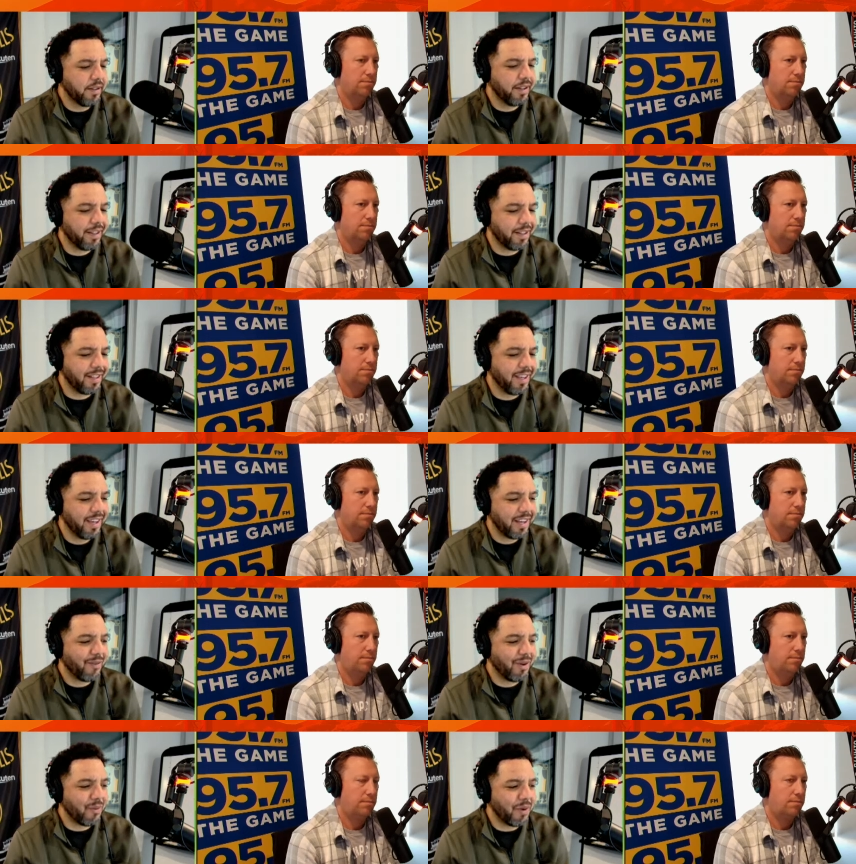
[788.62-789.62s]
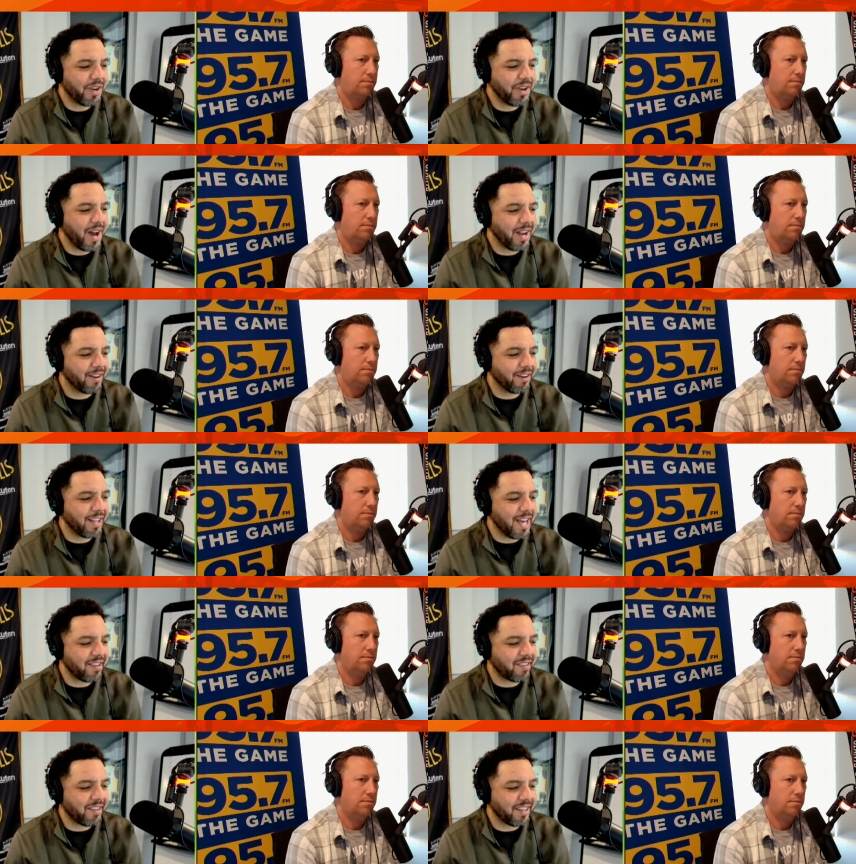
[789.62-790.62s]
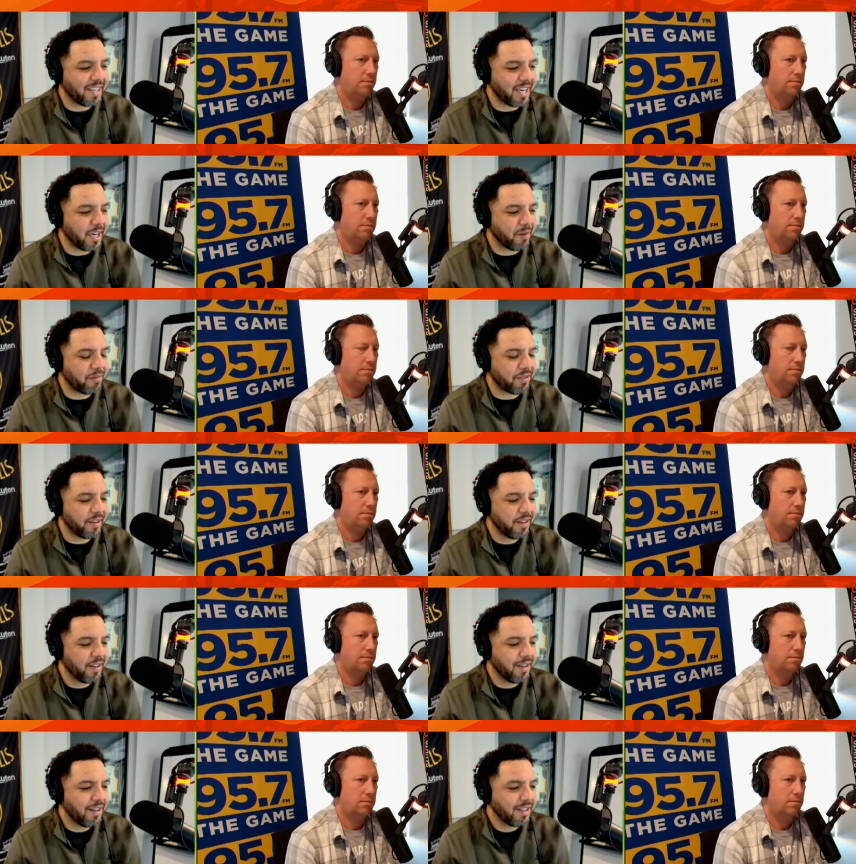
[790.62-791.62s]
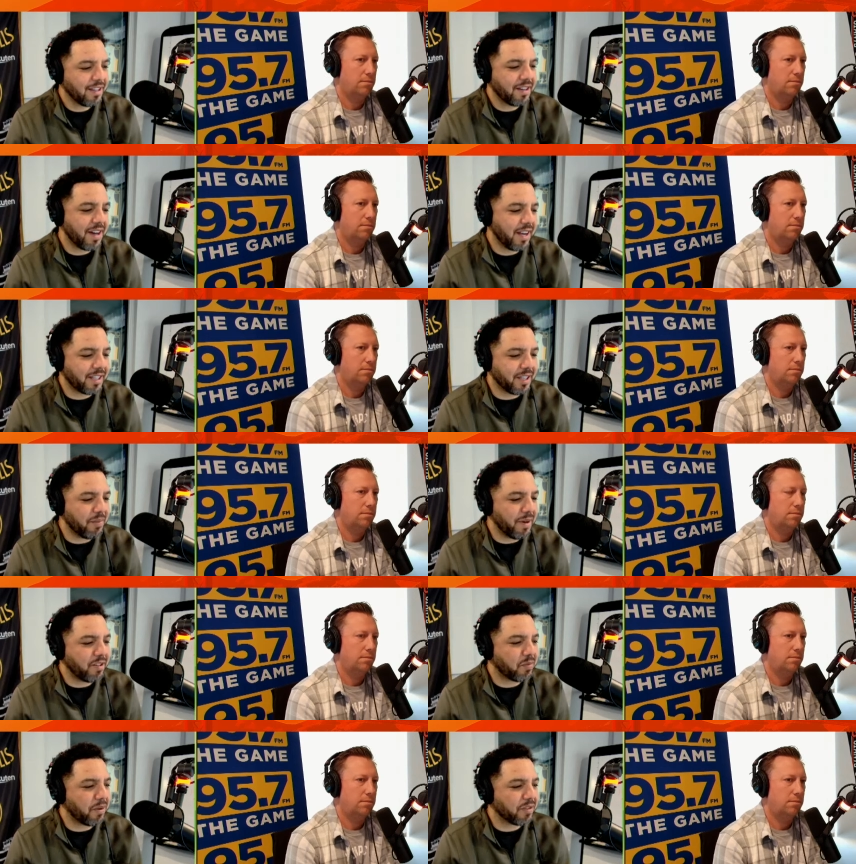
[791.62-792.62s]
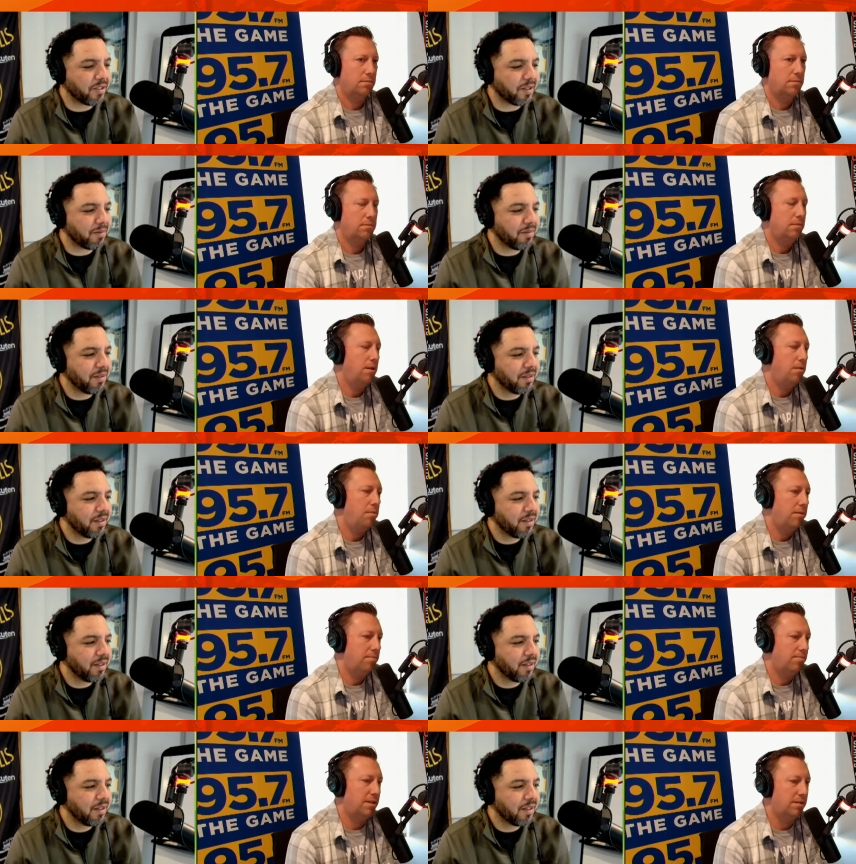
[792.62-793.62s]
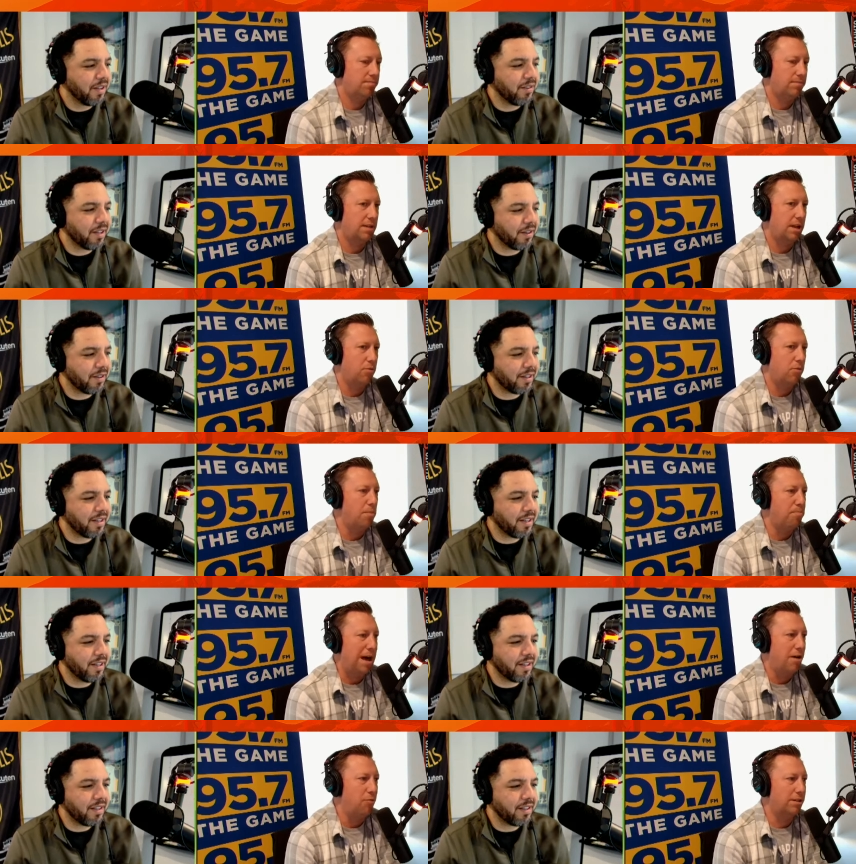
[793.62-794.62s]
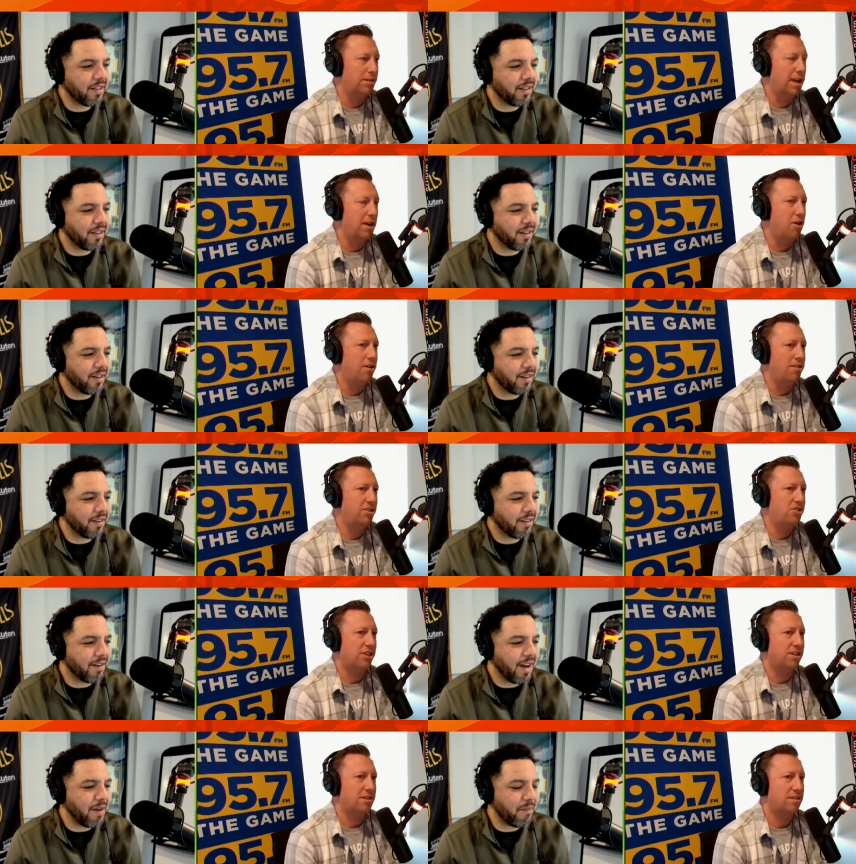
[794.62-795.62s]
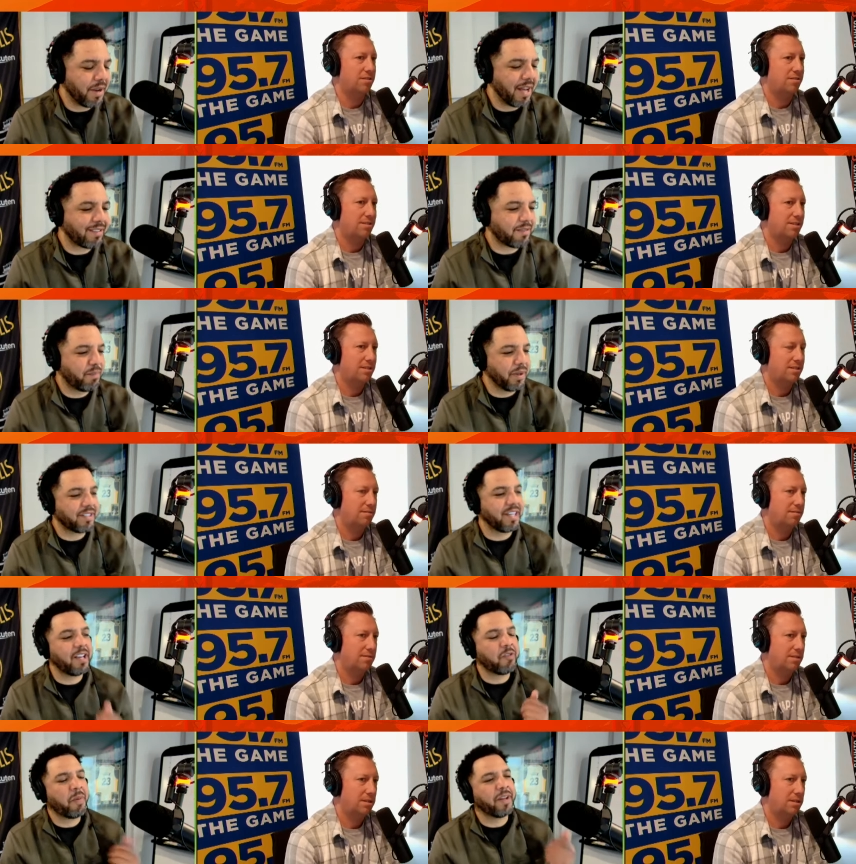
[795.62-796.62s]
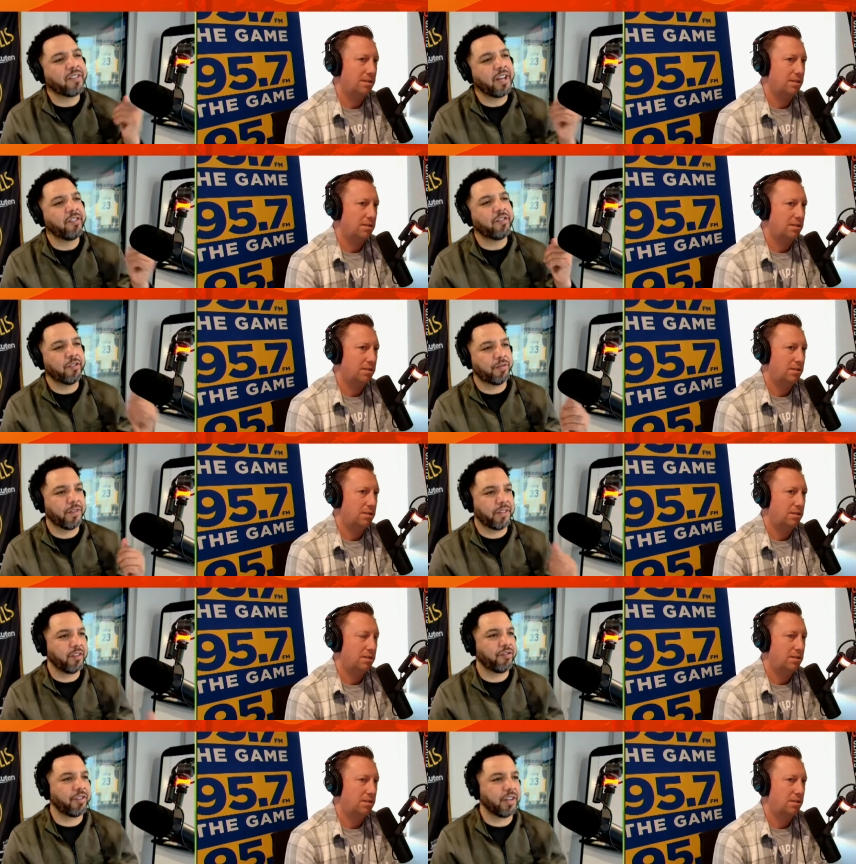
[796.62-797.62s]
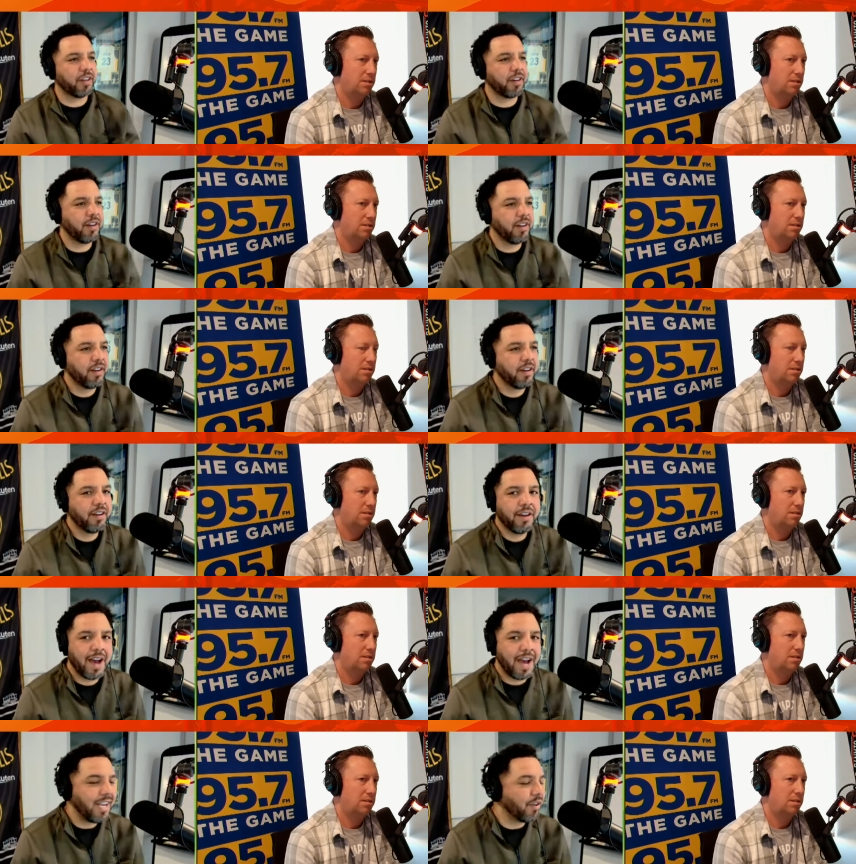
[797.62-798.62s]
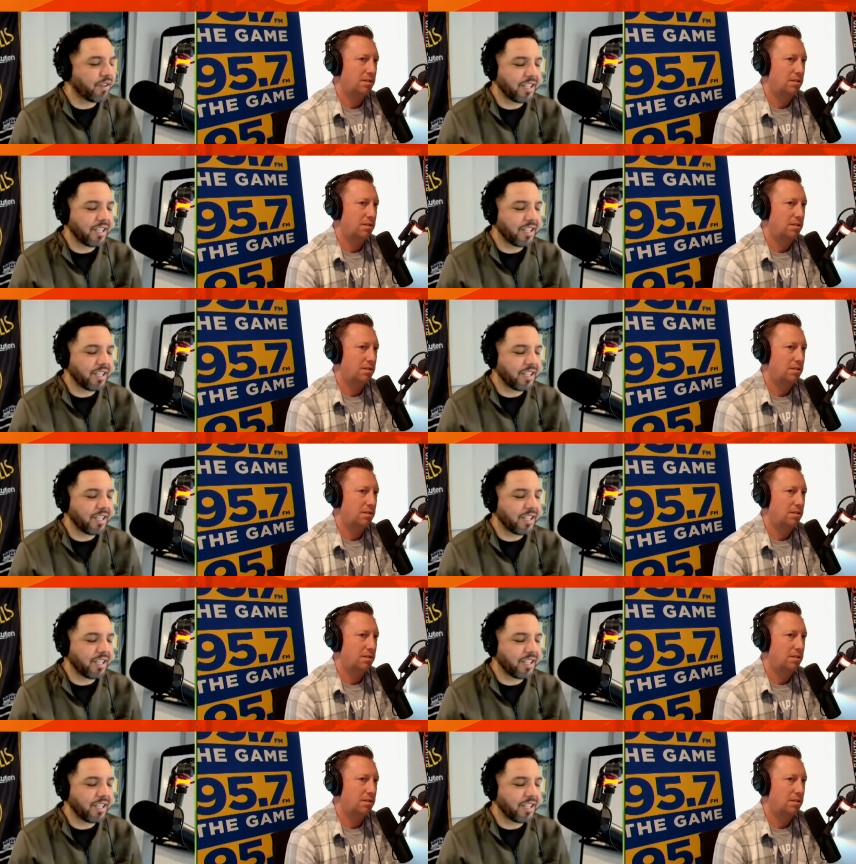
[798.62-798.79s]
Speaker 1: they went one and nine in the last ten games. They're not a good baseball team.
Speaker 2: No, I mean they're they're, they're, they're
Speaker 1: about they're, what they are this year, right? But I but the expectations for this year I don't think